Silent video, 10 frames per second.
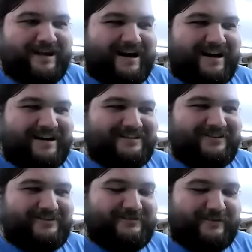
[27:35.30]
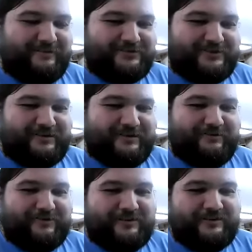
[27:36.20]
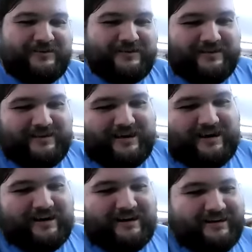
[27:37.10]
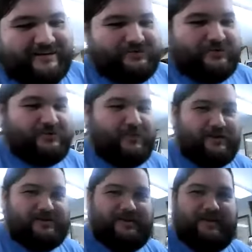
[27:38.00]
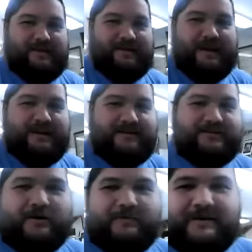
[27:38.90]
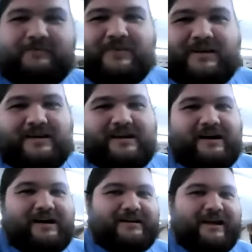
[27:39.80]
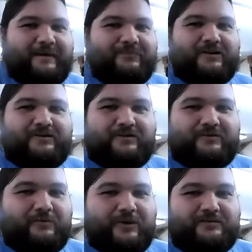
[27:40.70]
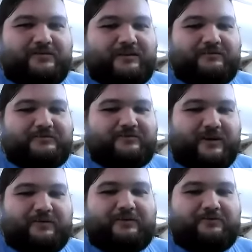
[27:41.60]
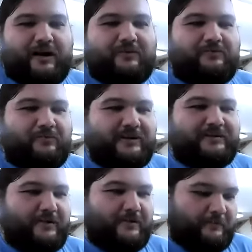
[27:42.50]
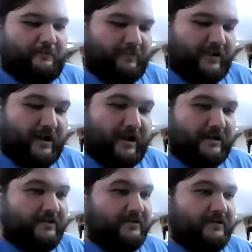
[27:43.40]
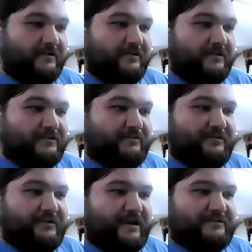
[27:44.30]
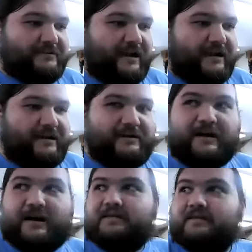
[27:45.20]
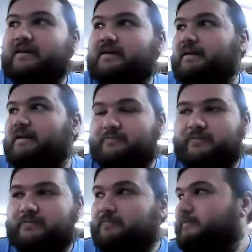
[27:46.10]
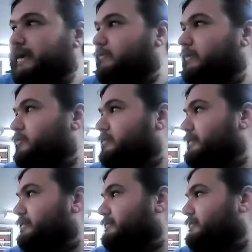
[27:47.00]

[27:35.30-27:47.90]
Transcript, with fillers: Uh, during the Revolutionary War, uh, George Washington and his army uh, camped there during the winter, and it was a very rough winter. Uh, so with that said, I think it, we have one more thing.